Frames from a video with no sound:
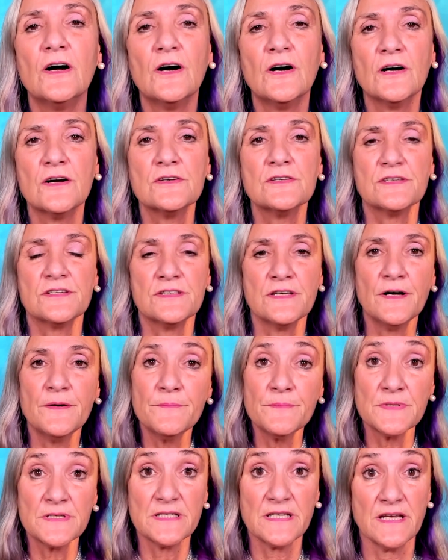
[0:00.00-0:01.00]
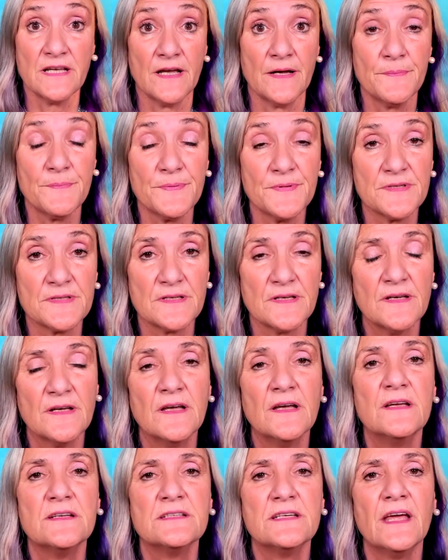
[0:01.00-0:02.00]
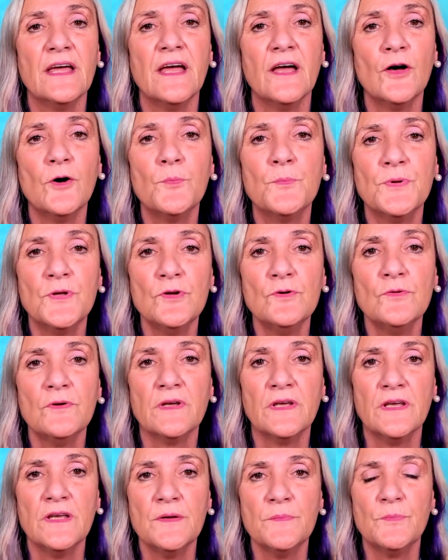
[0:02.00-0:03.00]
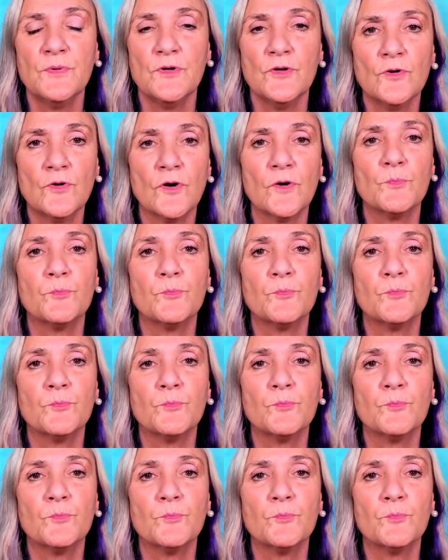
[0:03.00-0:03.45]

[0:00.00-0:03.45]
are some tips to help you keep your